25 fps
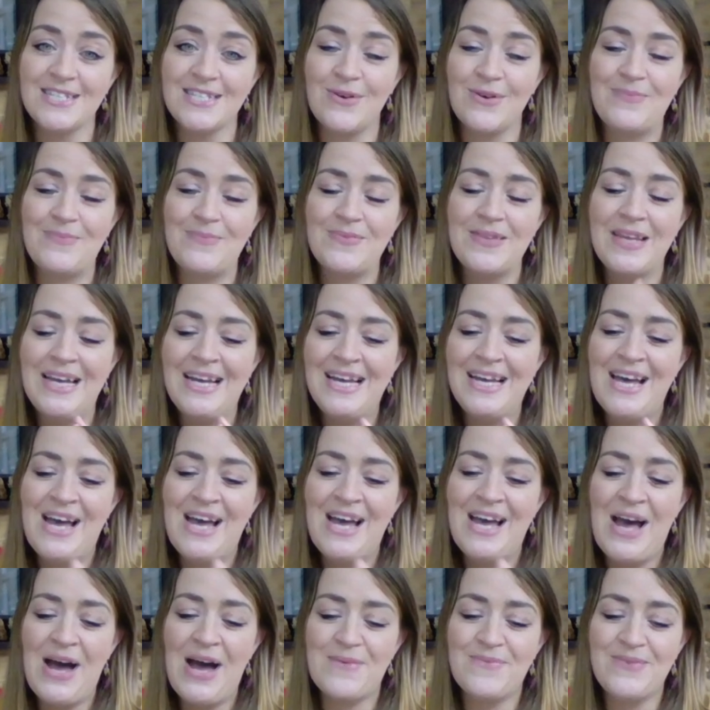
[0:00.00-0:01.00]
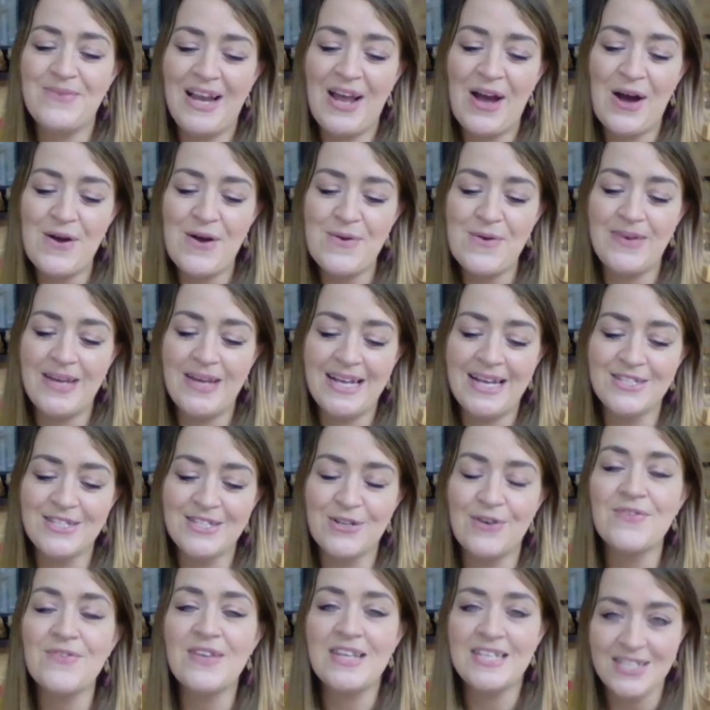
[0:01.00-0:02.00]
So I'm really hoping
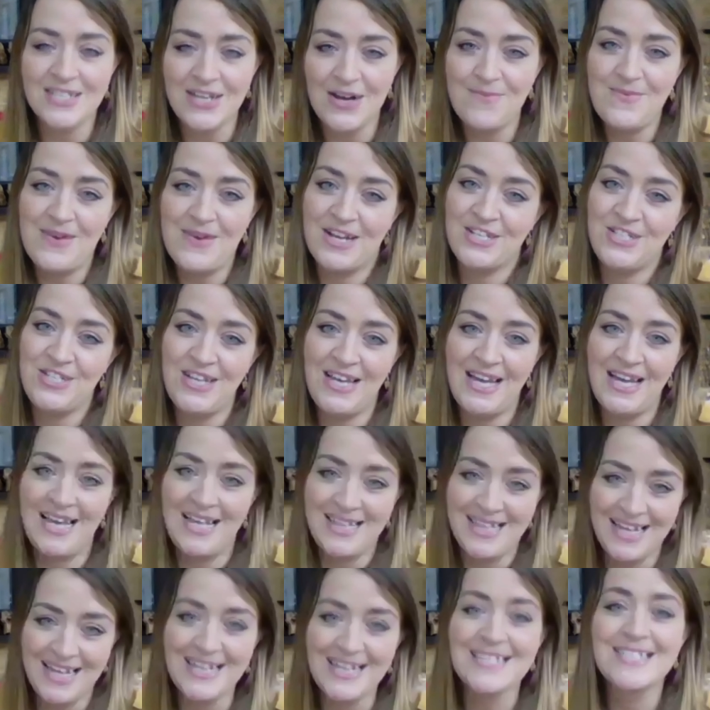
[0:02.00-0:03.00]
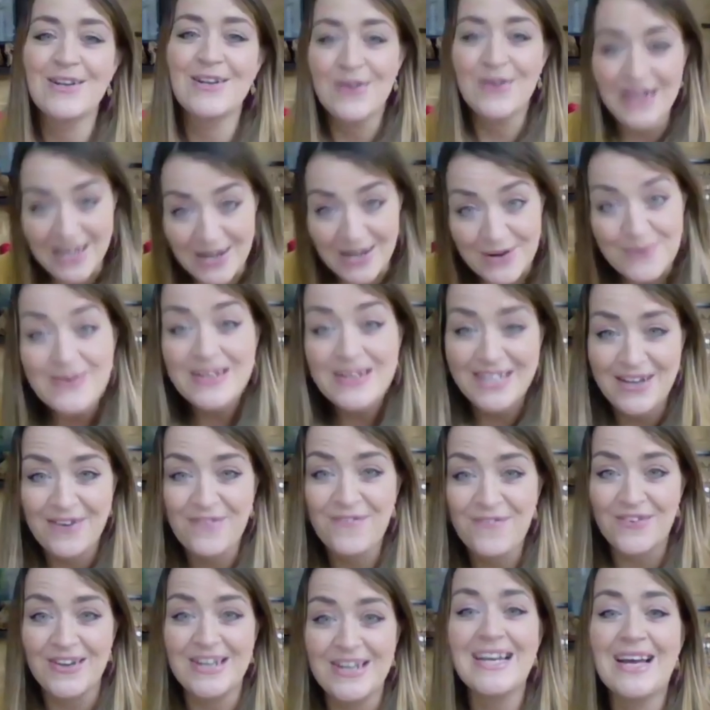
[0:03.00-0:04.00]
sort of this time next year things look a little bit
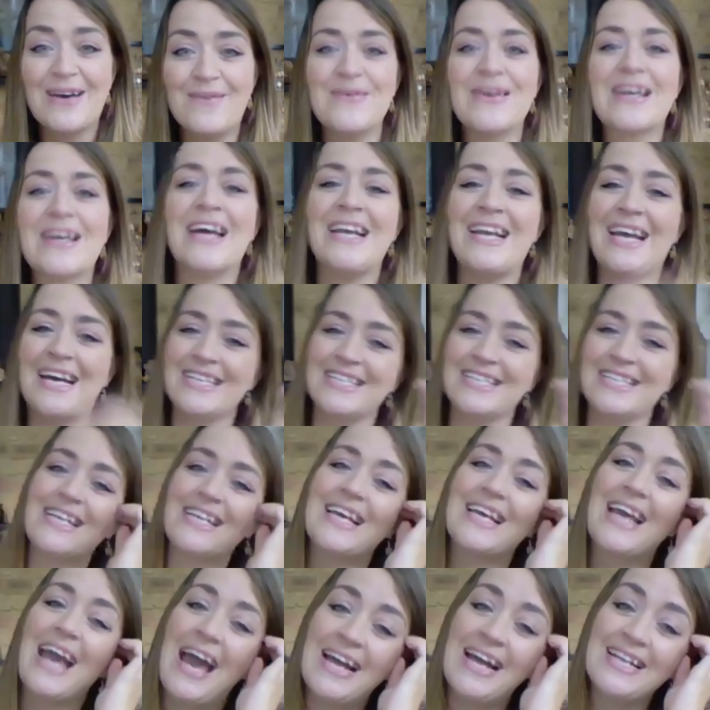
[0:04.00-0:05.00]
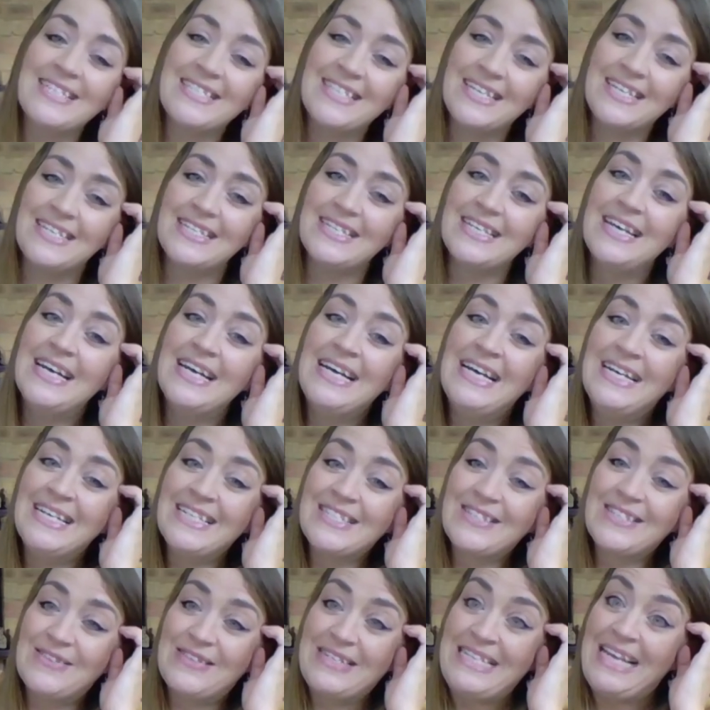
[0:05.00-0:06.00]
different and we can actually get and
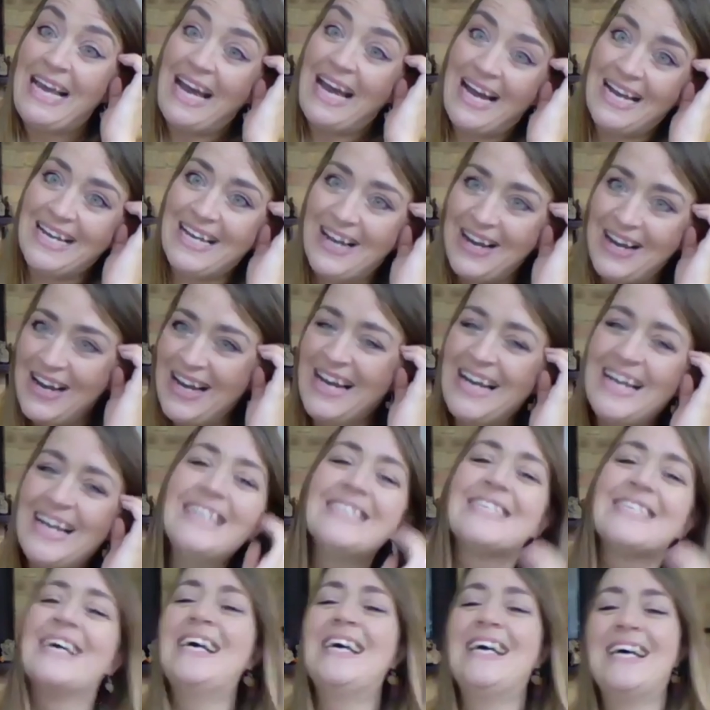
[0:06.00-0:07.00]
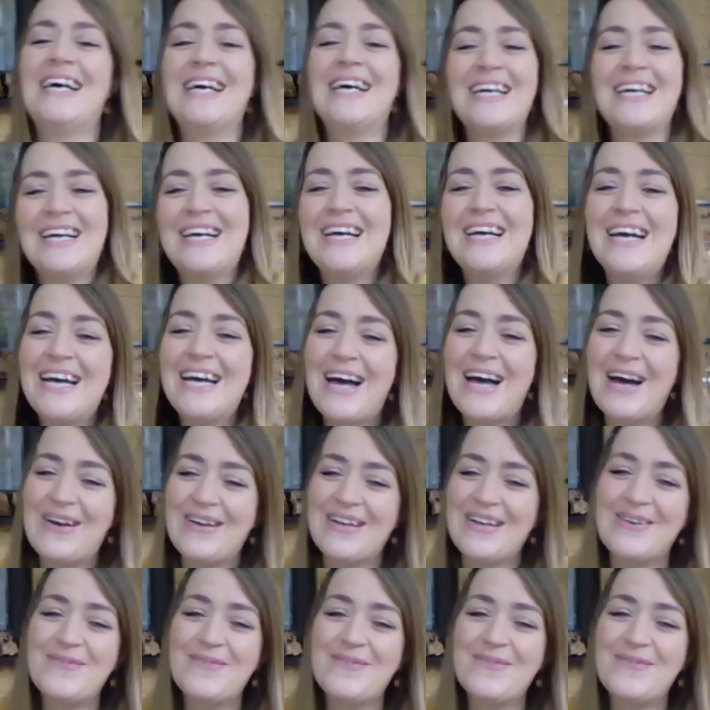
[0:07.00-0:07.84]
sort of, yeah, I know.